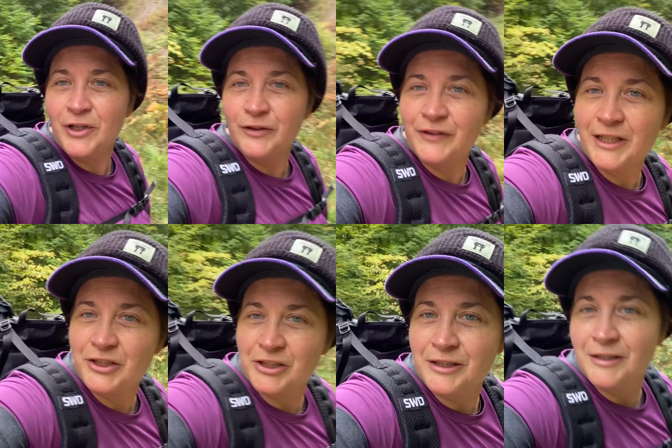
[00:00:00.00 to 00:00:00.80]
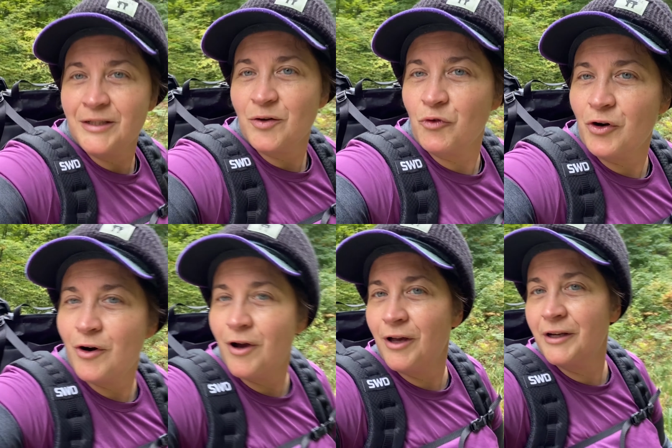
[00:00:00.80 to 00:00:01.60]
elevation and we're
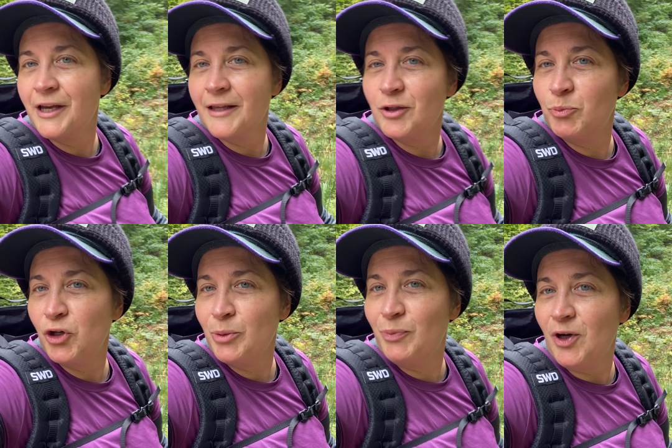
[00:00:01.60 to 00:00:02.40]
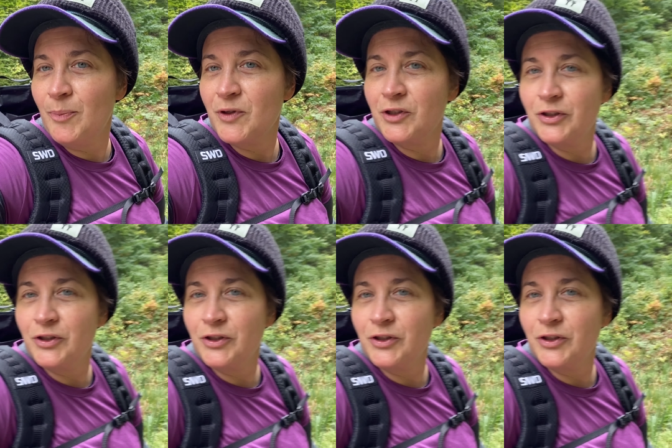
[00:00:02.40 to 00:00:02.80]
all got the blood pumping a